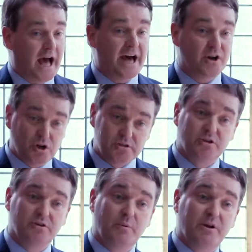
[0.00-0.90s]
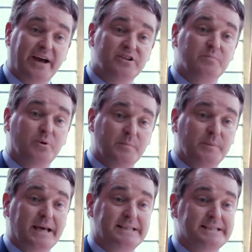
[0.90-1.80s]
and also that we'd actually put in
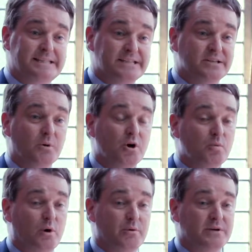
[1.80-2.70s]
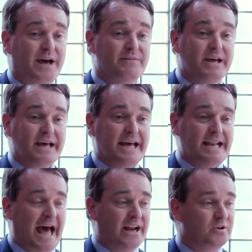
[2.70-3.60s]
place a system where we would have an
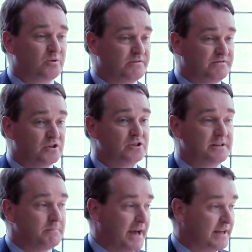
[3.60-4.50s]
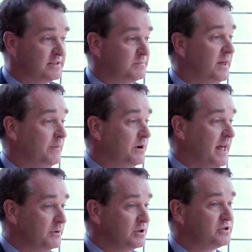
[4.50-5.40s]
adequate funding mechanism that would
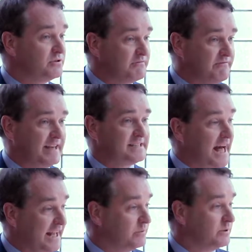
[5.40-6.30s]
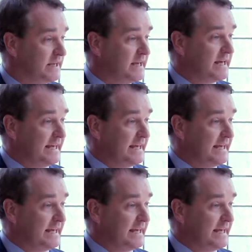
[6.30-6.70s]
enable us to invest adequately